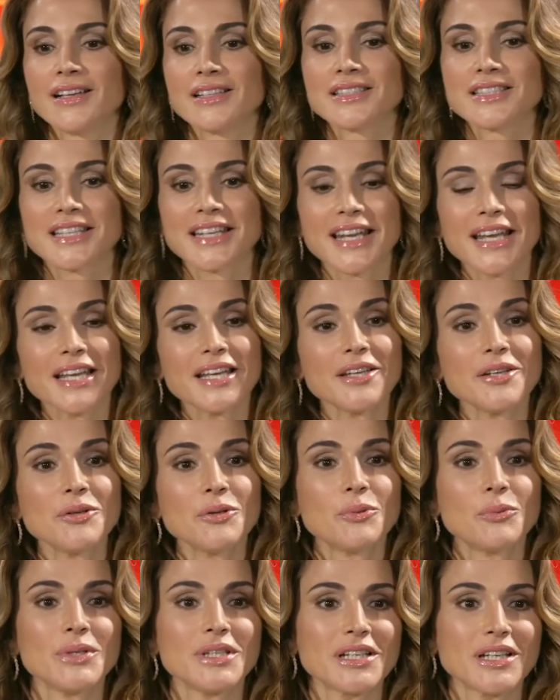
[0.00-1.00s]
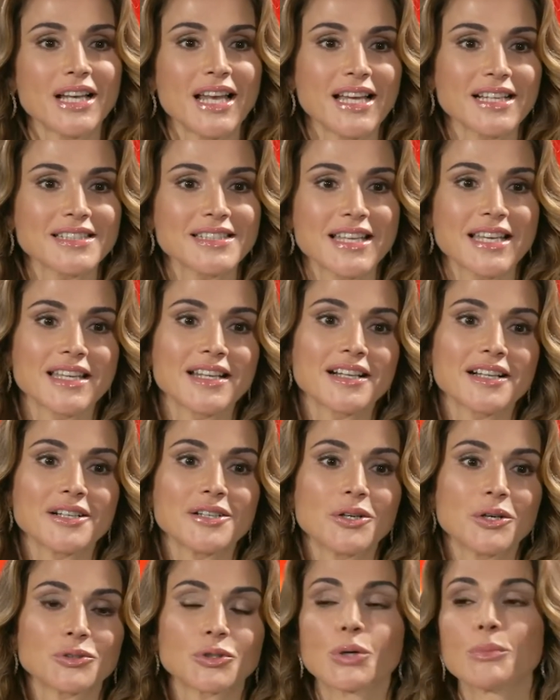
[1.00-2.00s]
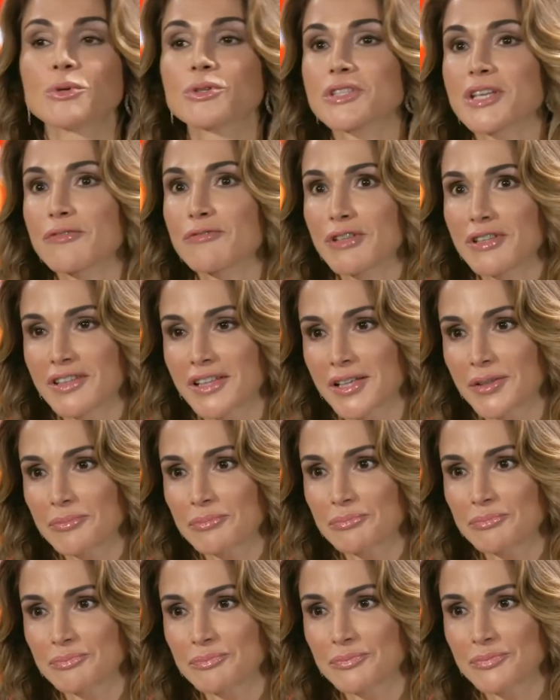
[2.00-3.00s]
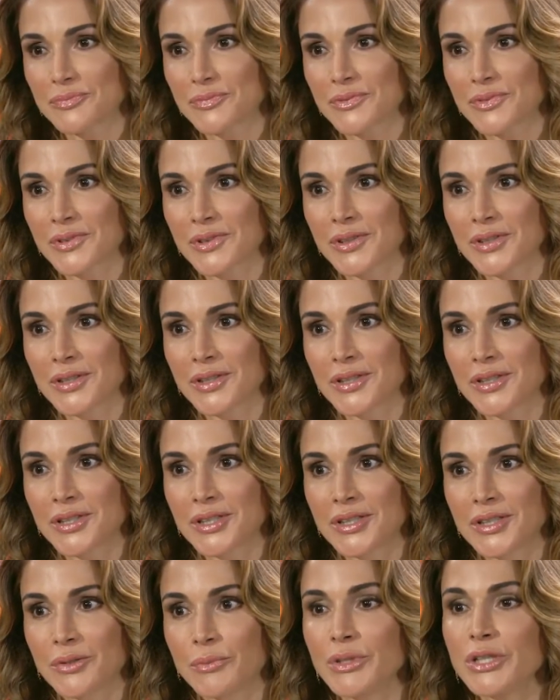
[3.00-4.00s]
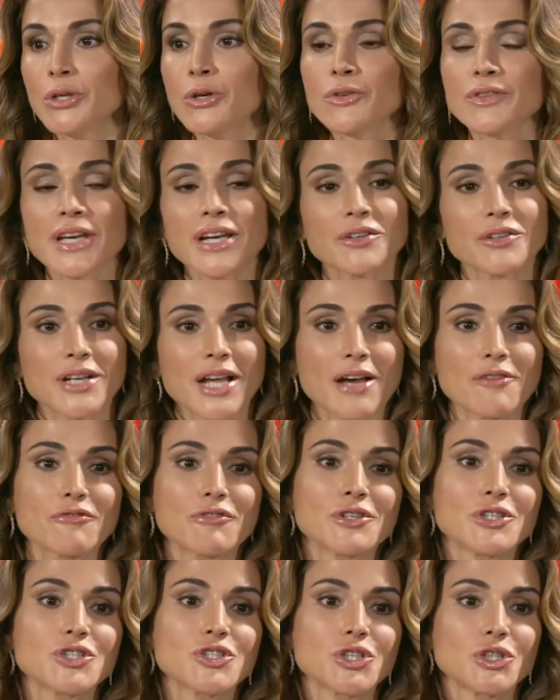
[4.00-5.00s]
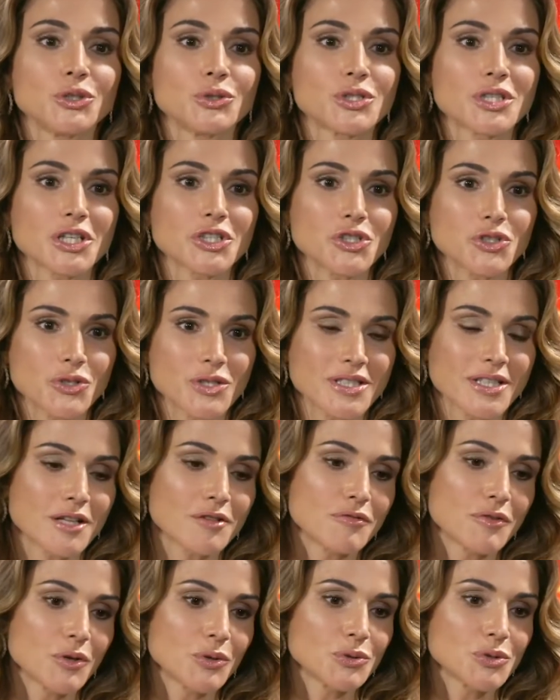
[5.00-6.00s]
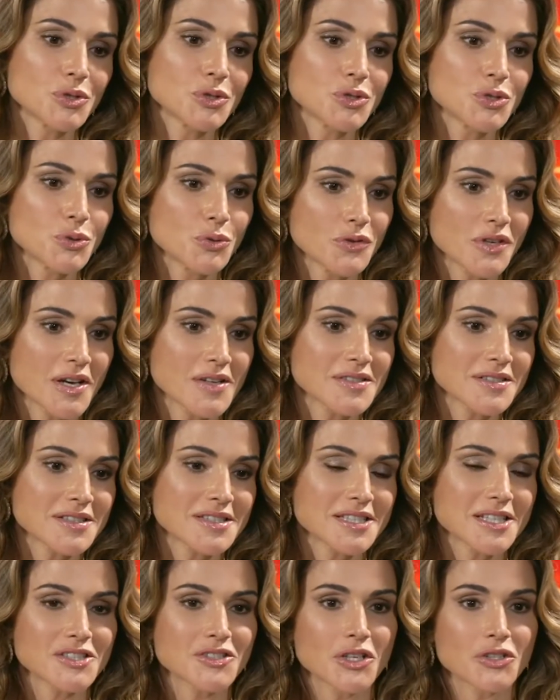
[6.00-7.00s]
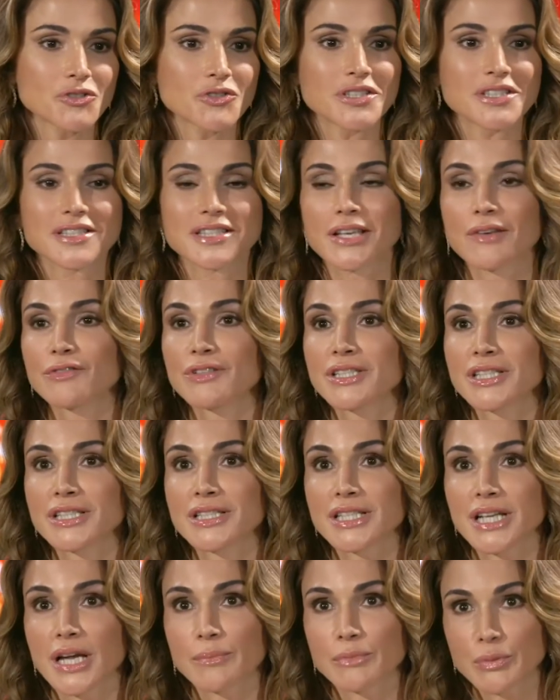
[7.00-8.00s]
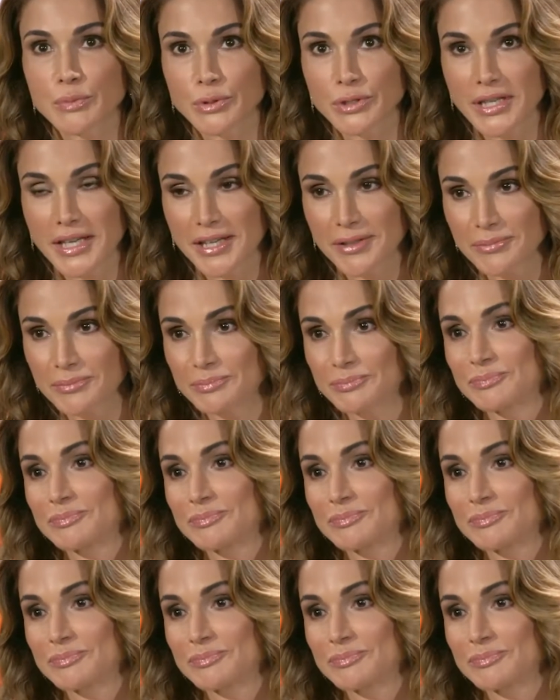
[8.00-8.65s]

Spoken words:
Today, we collect data on almost everything. We know that on average, you touch your cell phone 2,617 times per day.